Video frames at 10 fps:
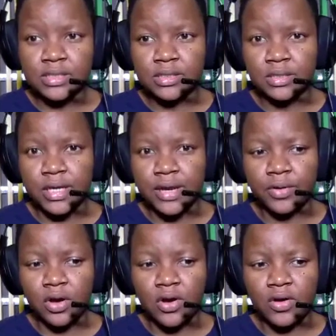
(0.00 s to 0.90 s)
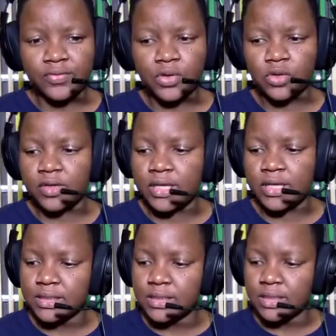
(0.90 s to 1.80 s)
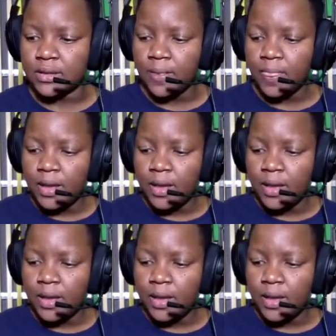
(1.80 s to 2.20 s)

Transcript: in the era of COVID-19.